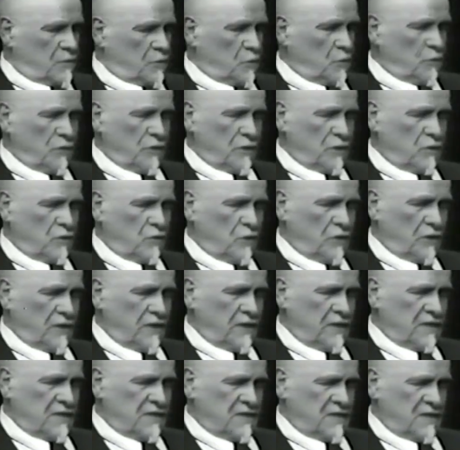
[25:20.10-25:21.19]
you will go
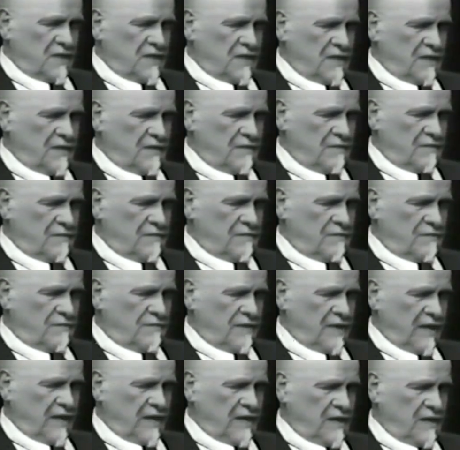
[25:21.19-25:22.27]
in the
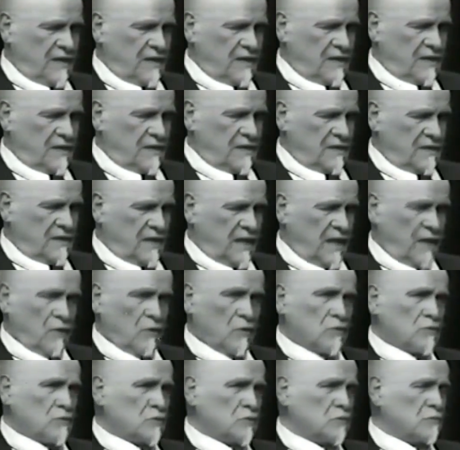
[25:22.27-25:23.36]
very
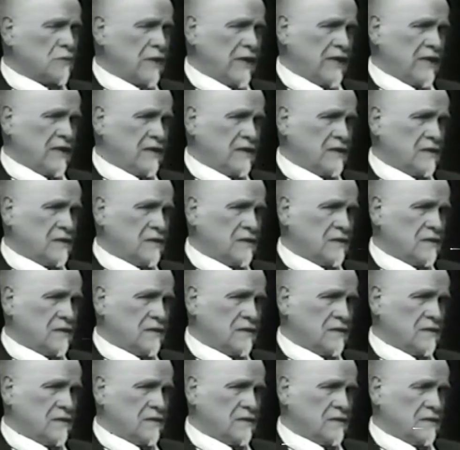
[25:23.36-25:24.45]
erroneous way.
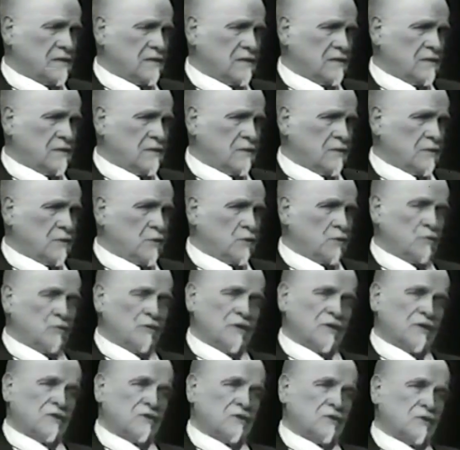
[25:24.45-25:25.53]
You
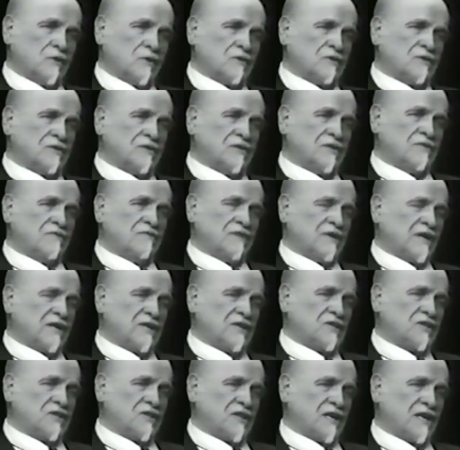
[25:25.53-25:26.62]
will not
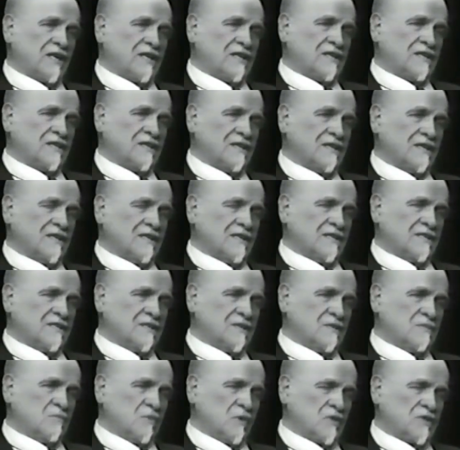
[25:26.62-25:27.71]
differentiate
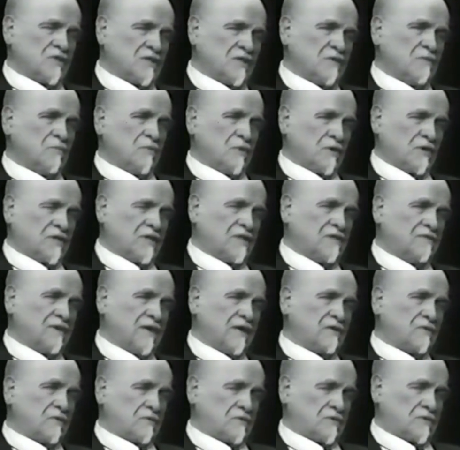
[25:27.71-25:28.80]
the most important
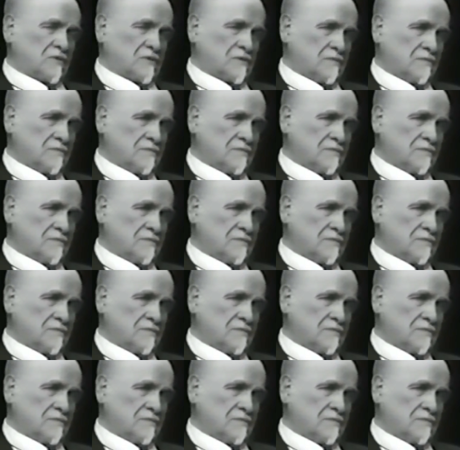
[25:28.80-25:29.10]
factors.